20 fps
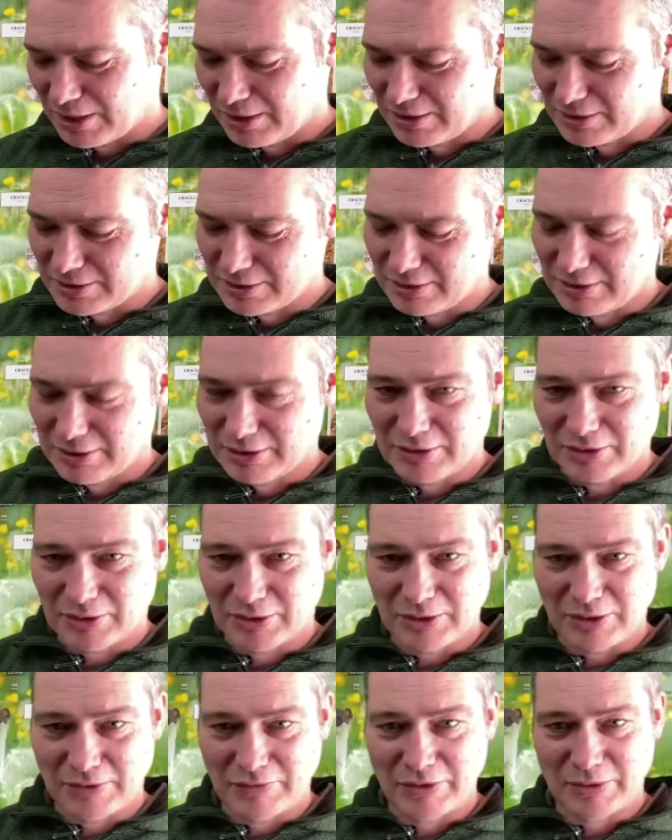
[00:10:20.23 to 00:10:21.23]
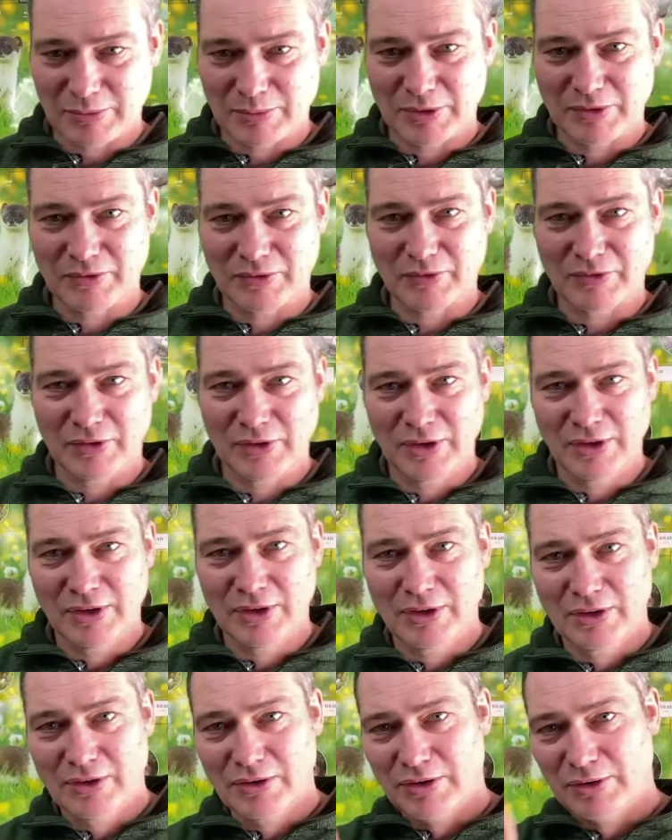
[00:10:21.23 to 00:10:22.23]
pellets, and all of them have
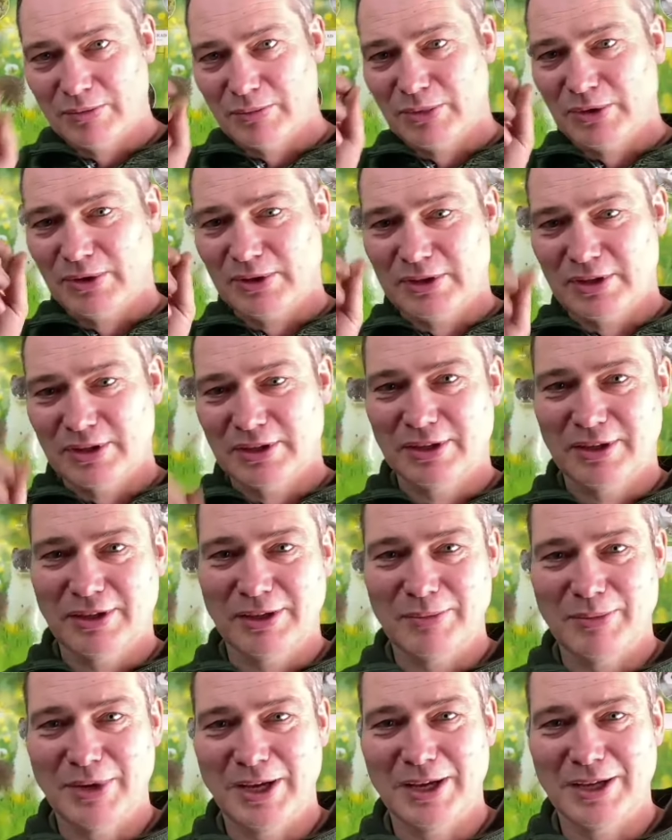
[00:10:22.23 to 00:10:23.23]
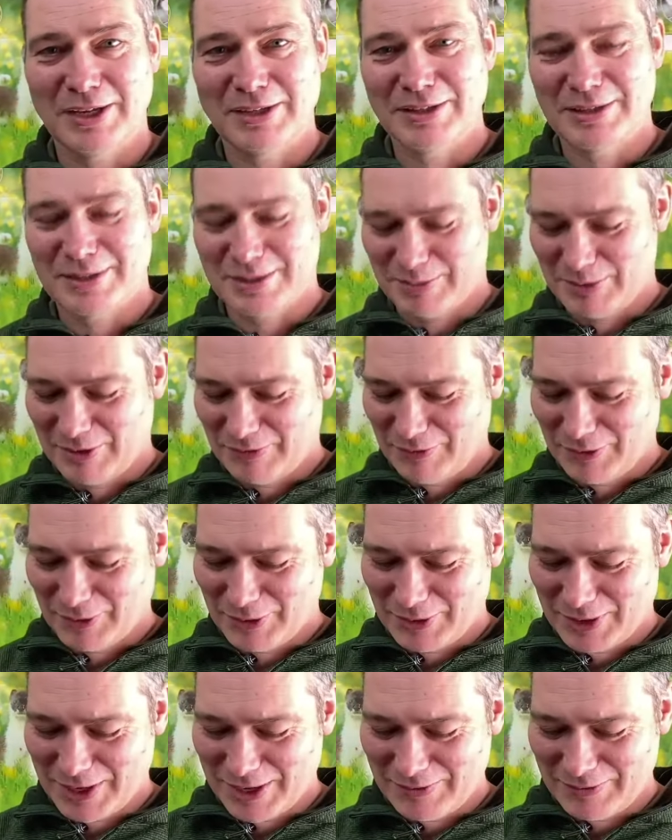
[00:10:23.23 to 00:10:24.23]
crumbled in my hands
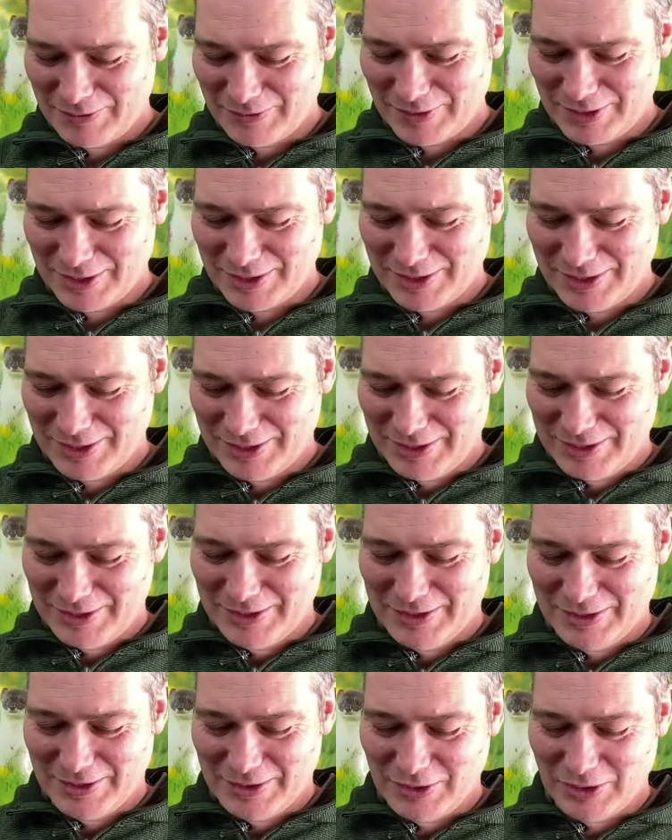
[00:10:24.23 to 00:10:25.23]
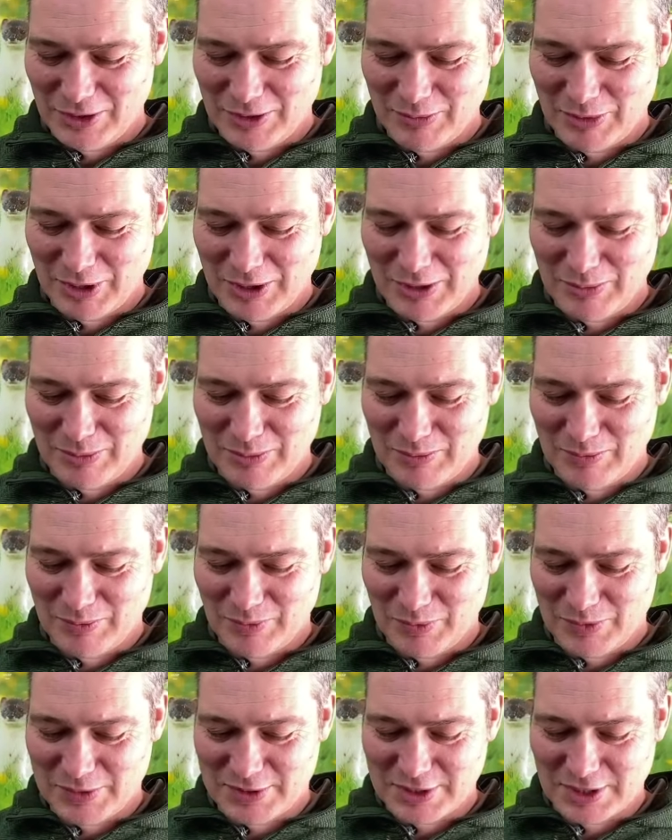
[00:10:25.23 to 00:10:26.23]
before I've got them home.
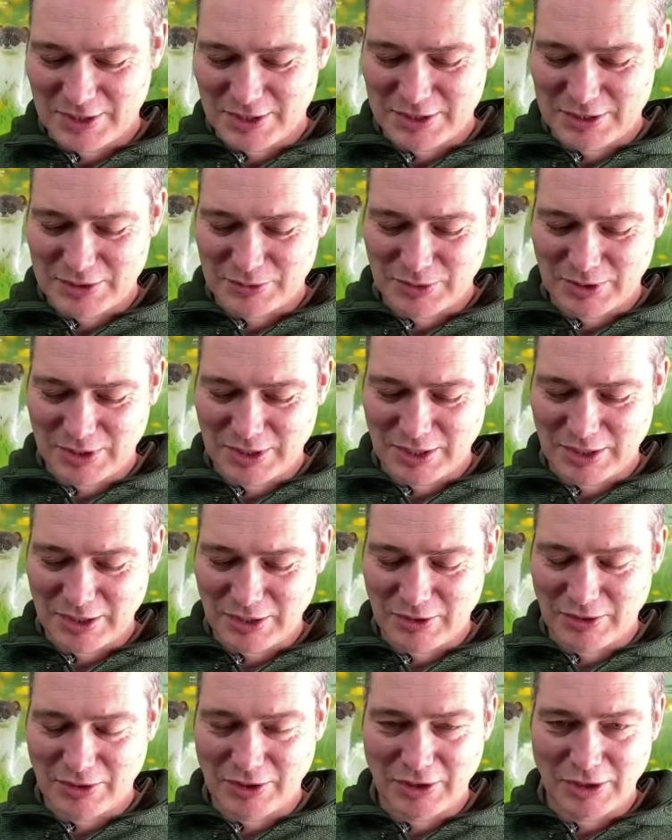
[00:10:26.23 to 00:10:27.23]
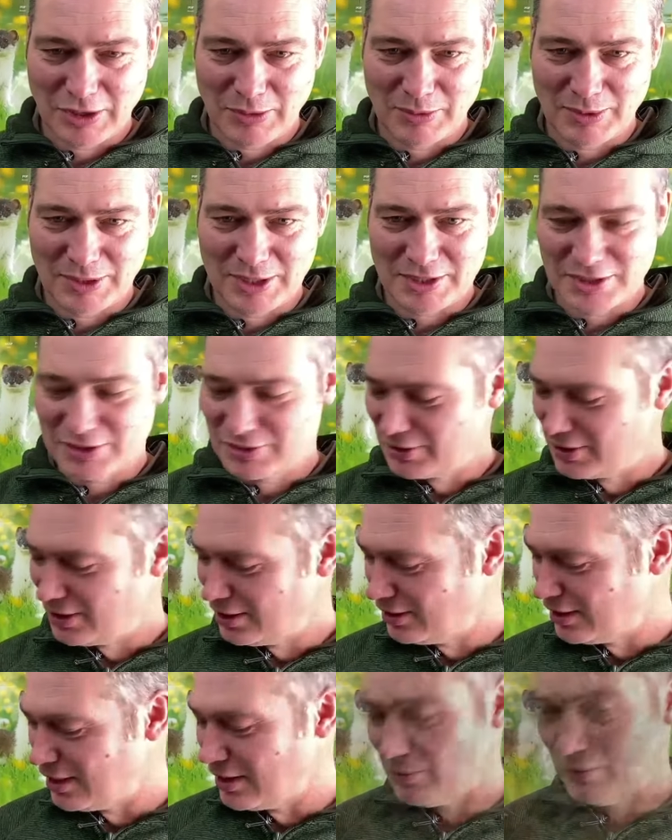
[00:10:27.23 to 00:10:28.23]
So this one I got home and I stuck
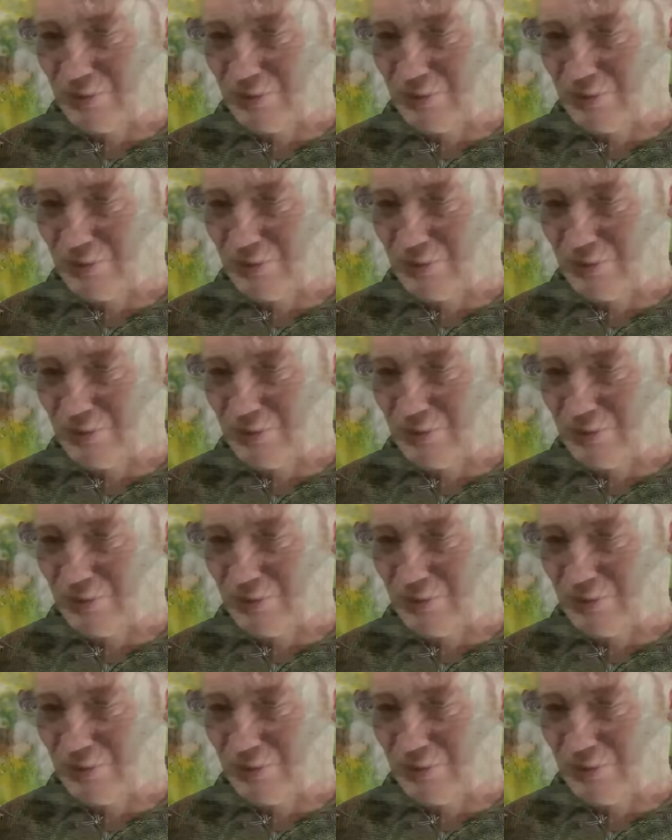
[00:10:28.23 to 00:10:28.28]
it